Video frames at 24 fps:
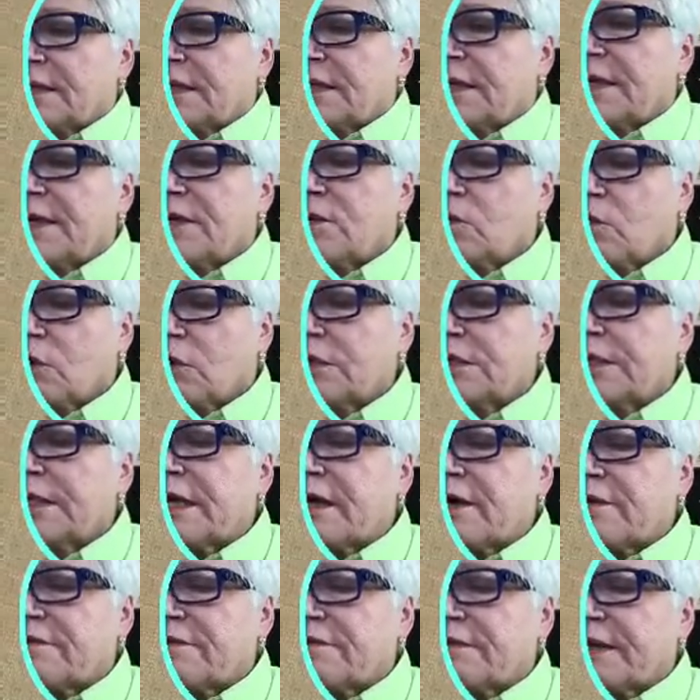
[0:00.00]
It worked
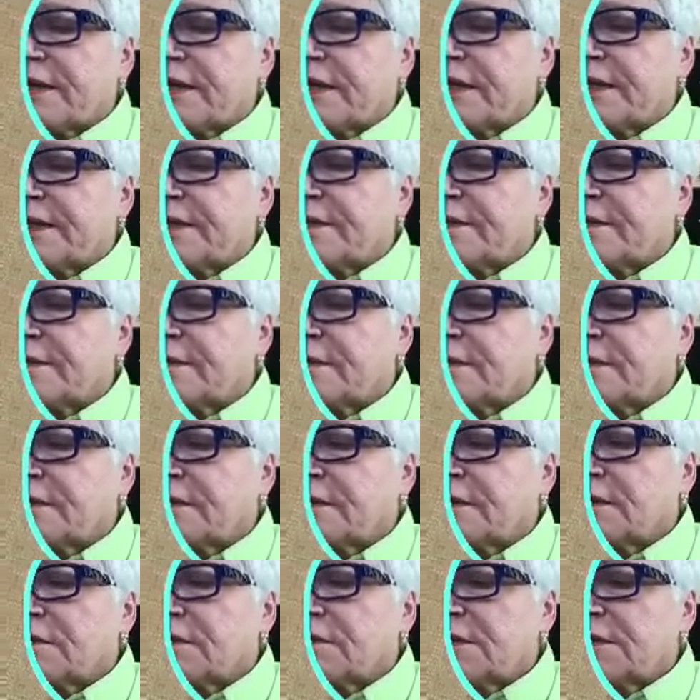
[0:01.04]
out fine,
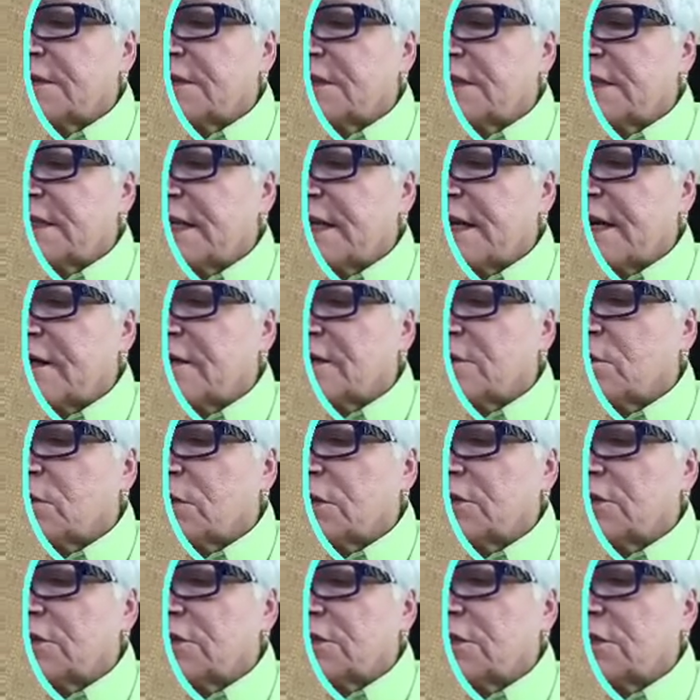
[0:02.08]
but see how the
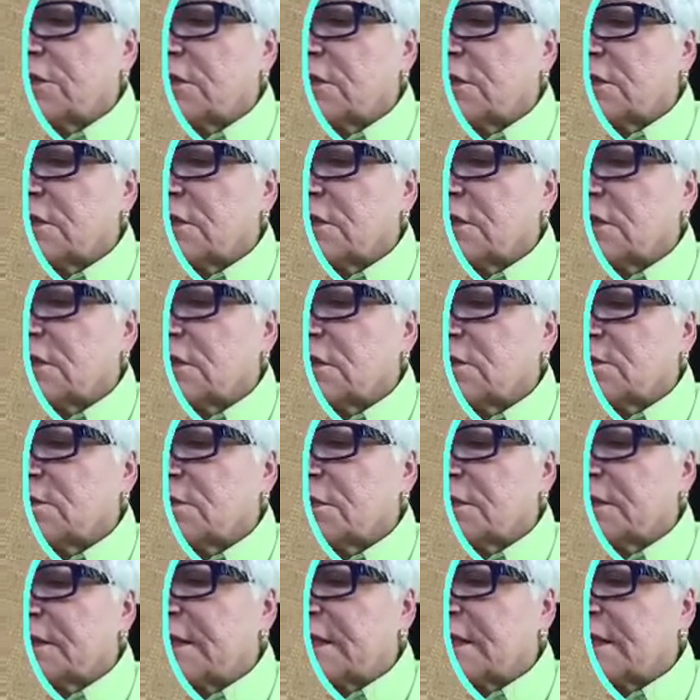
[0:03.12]
brush is
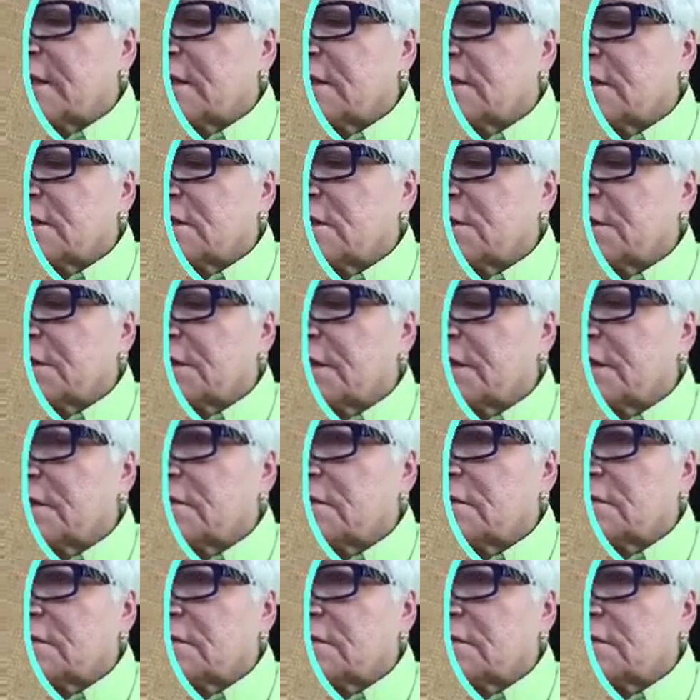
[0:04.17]
splitting a little bit?